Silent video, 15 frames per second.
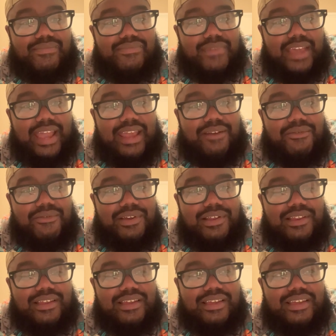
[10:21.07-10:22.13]
I
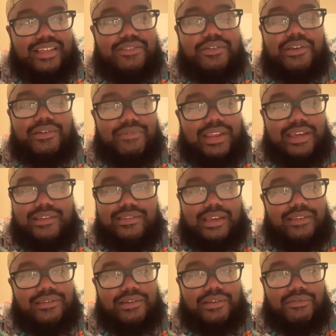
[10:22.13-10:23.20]
took it, like I said,
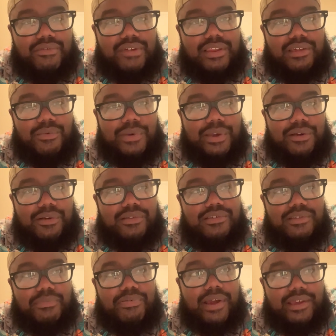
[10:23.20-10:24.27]
I took it really well,
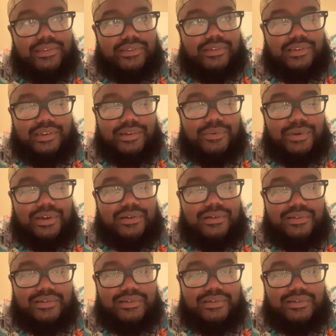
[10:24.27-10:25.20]
surprisingly well.